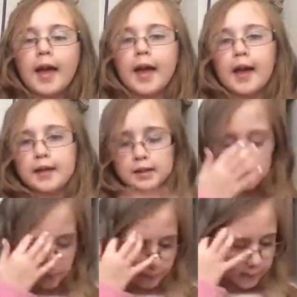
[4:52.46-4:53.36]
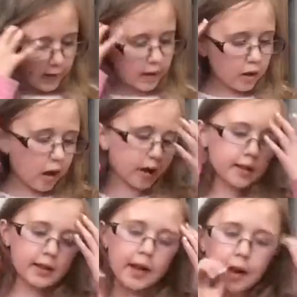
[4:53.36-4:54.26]
And I got
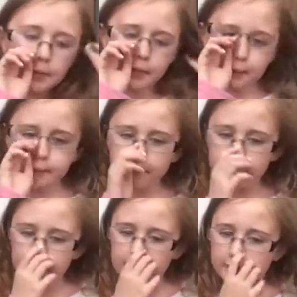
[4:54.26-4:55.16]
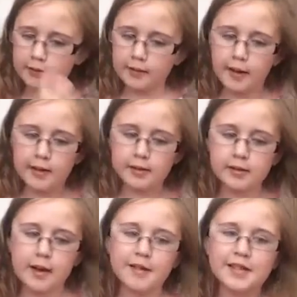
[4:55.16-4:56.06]
a tablet, but that's
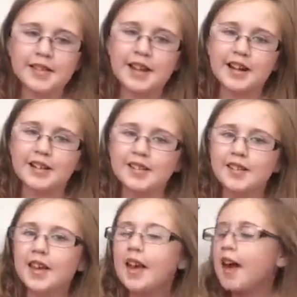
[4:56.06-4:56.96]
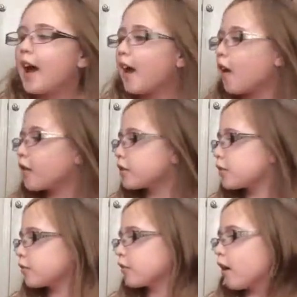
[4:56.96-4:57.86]
downstairs. I
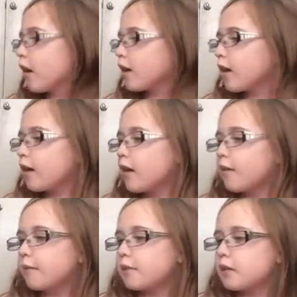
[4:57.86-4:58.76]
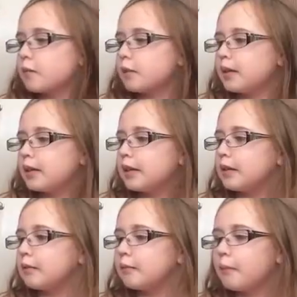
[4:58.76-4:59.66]
also got some
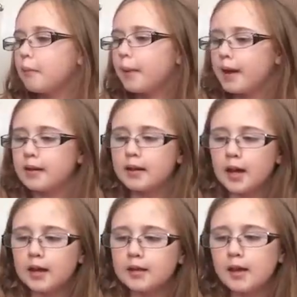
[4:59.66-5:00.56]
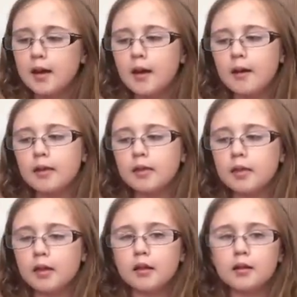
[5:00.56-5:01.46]
Minion Band-Aids
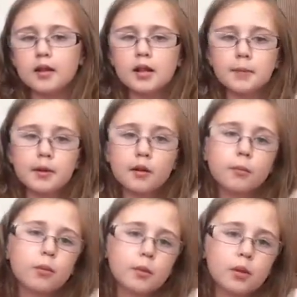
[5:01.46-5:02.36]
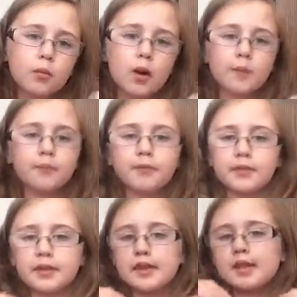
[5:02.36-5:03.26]
the Despicable Me 1,
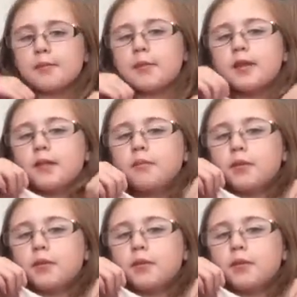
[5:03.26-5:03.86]
these Minion